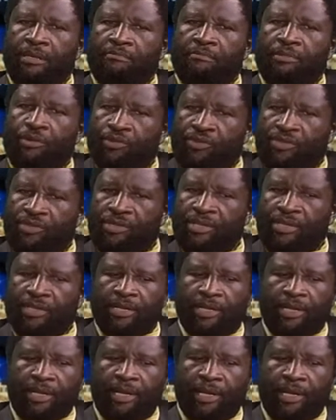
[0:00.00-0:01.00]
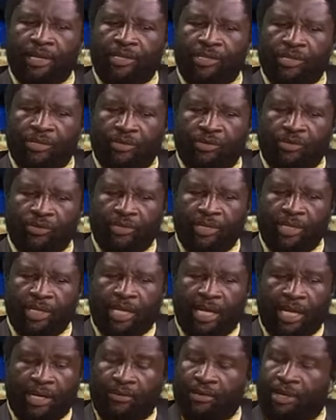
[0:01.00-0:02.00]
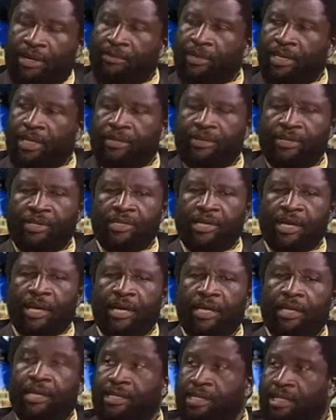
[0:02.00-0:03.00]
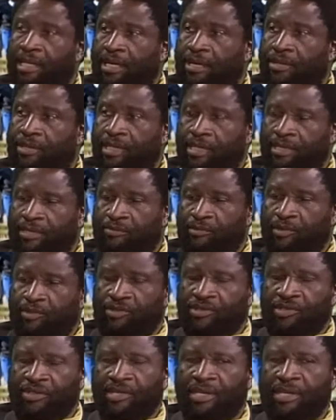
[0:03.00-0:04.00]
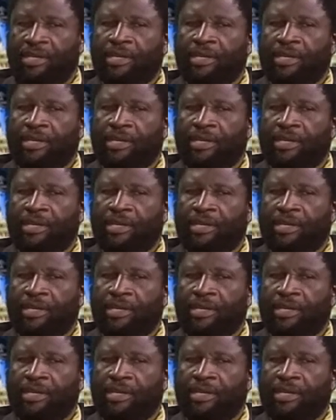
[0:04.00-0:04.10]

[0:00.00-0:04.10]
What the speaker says: books in relation to the curriculum, and these are critical textbooks.